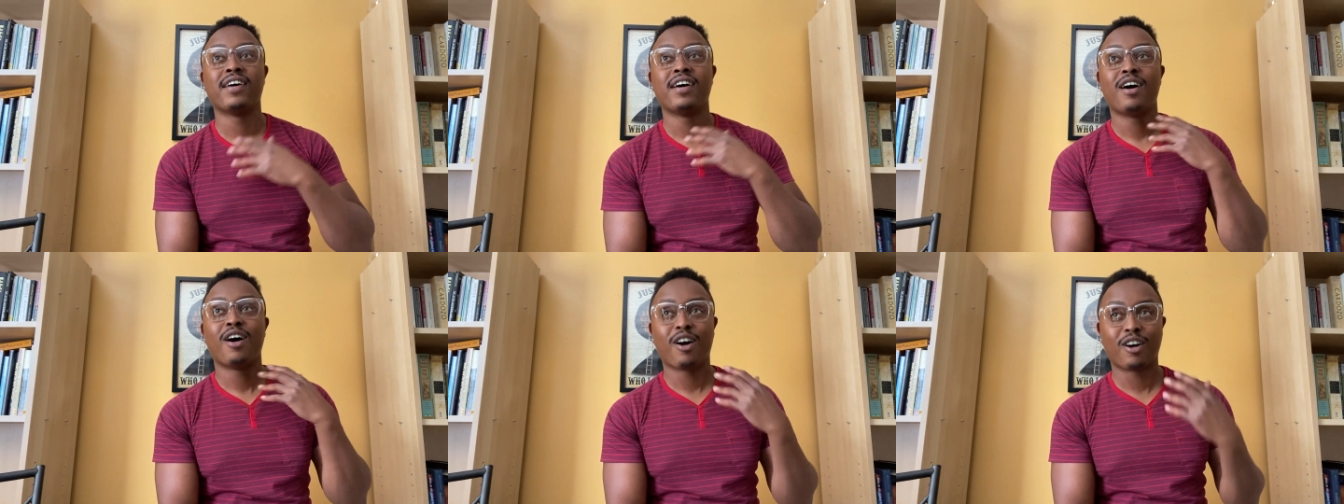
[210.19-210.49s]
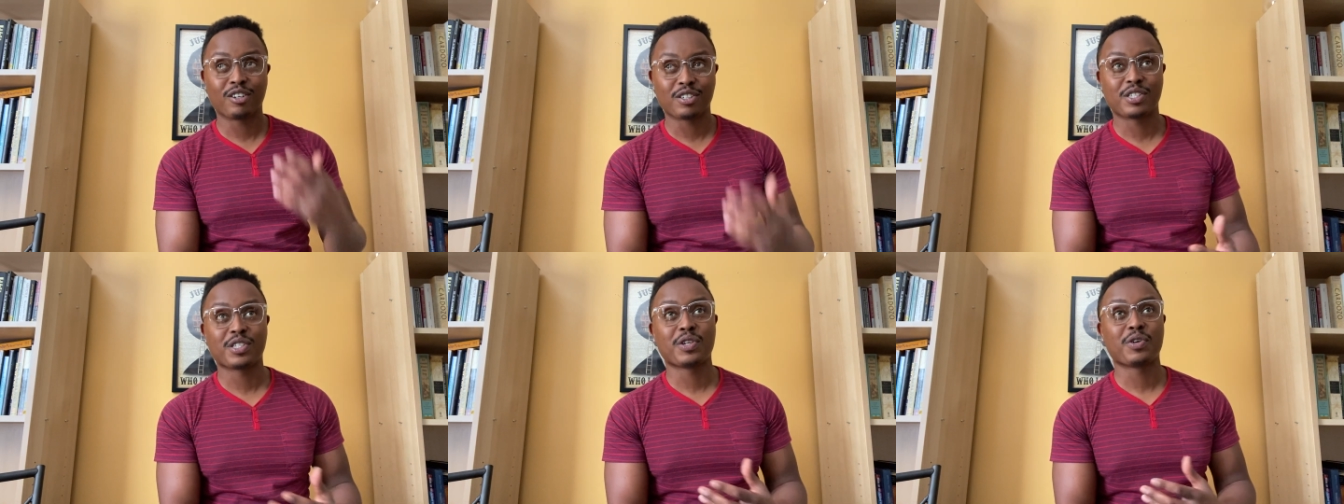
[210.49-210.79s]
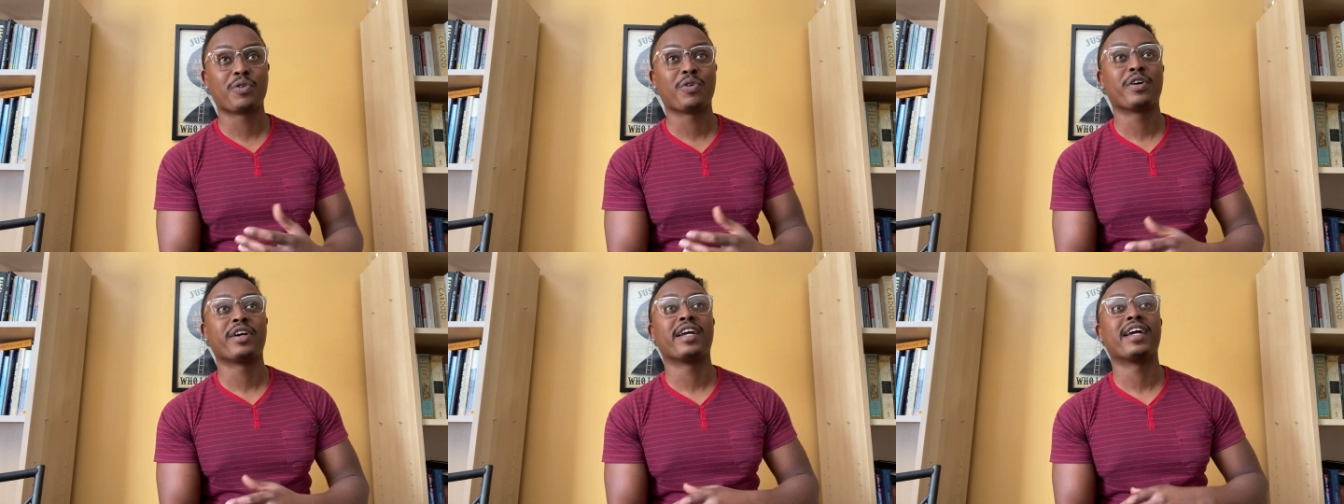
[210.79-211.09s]
our
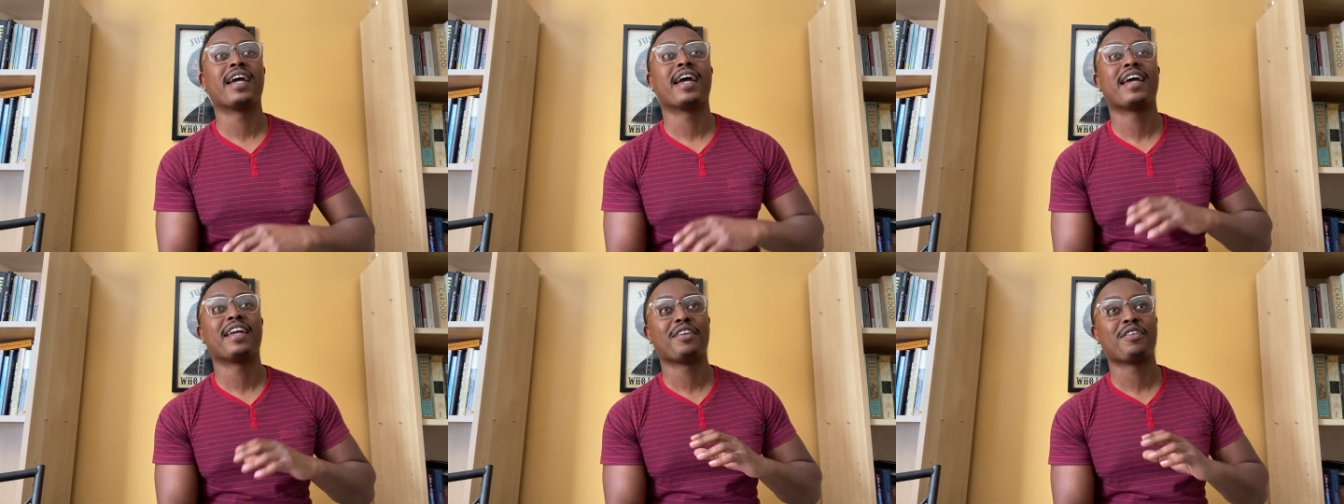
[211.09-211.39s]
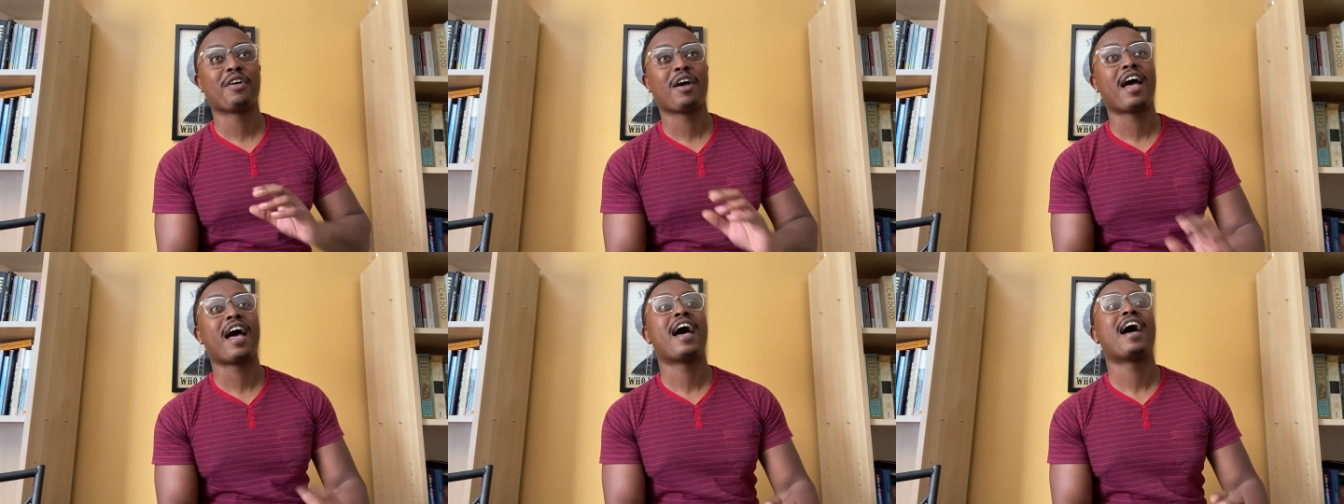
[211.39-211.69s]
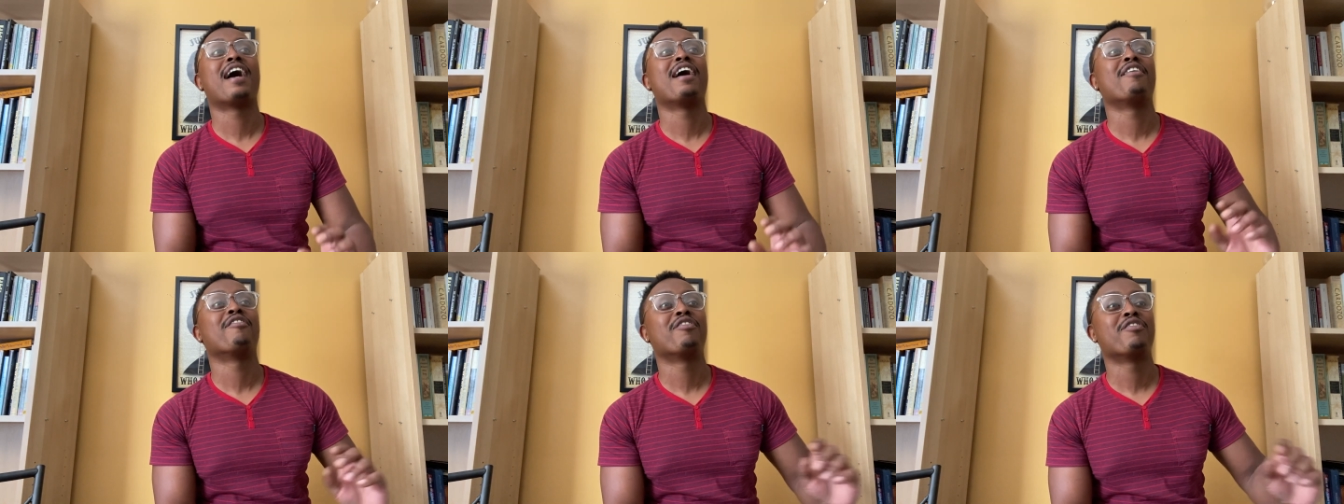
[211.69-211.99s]
story and you
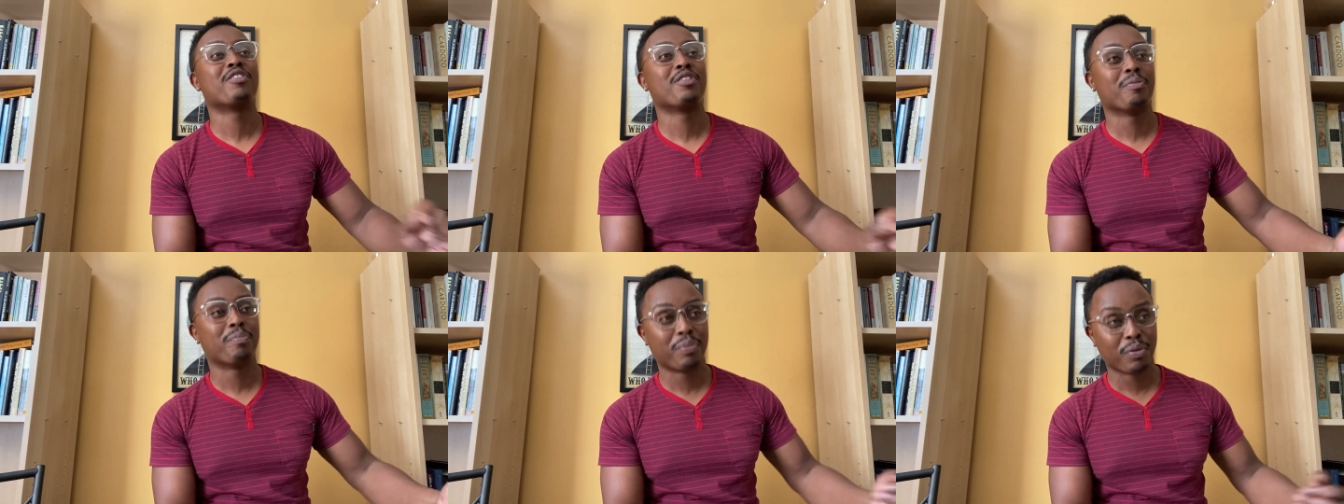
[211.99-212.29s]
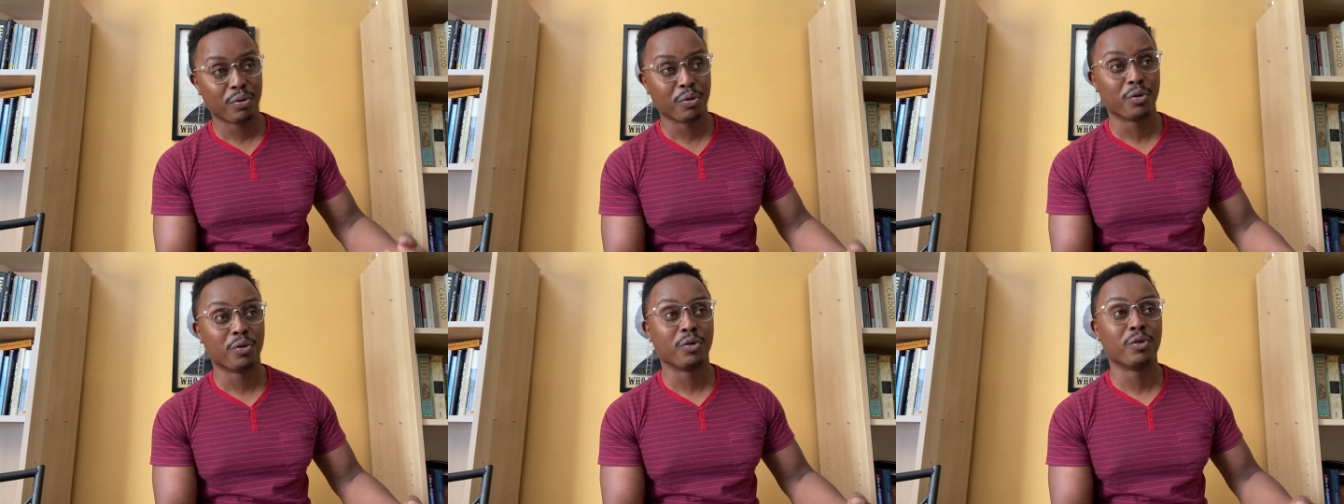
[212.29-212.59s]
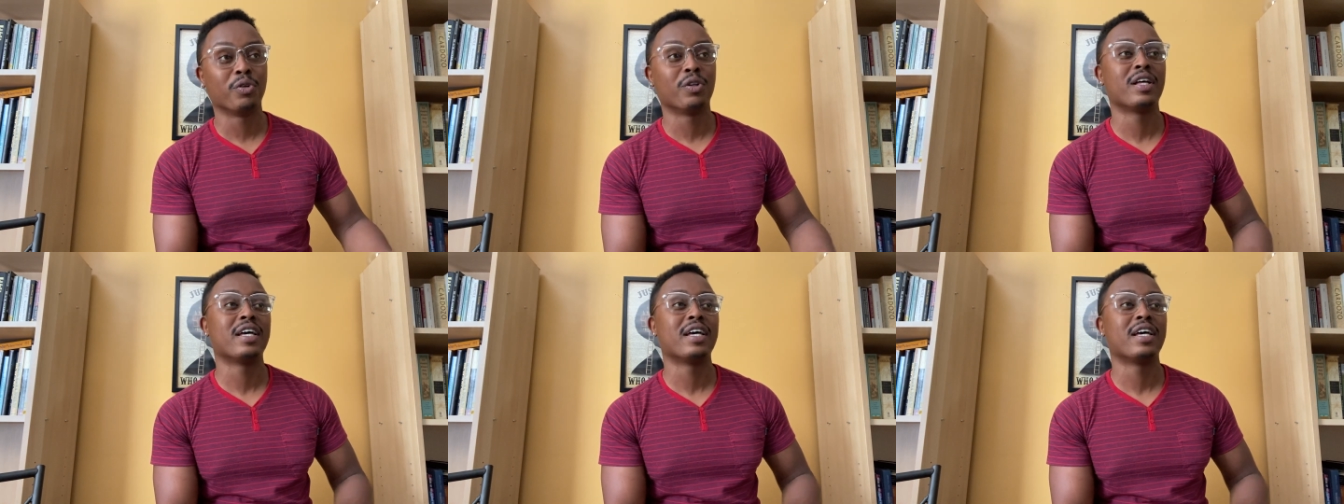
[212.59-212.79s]
have the pool